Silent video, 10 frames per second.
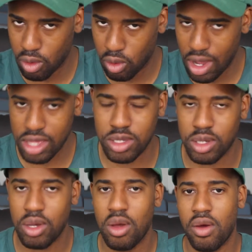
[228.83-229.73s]

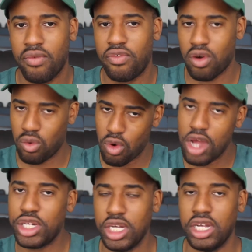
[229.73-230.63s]
Wentz for
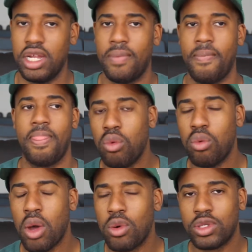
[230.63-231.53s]
rushing.
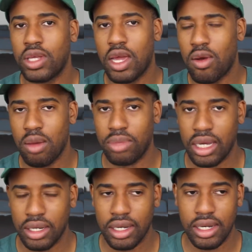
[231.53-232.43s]
Where was LeGarrette
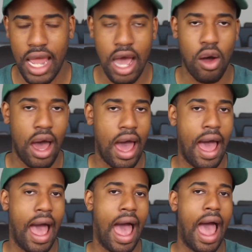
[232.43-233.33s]
Blount? Now,
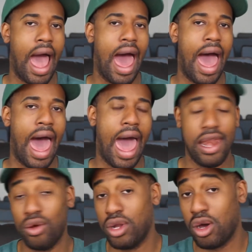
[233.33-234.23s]

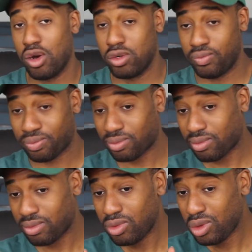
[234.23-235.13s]
I don't know,
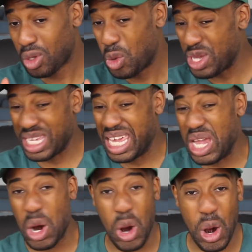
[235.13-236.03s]
was he
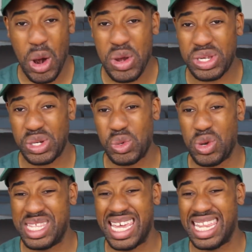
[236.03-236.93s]
hurt?
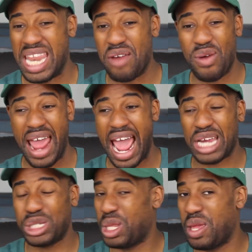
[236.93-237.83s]
Was he never
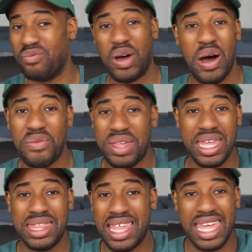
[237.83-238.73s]
actually involved
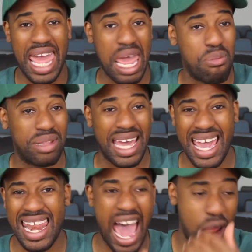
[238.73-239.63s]
in the game
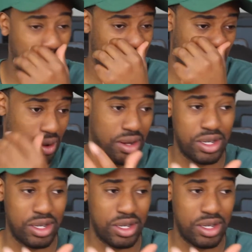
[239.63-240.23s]
plan? I really don't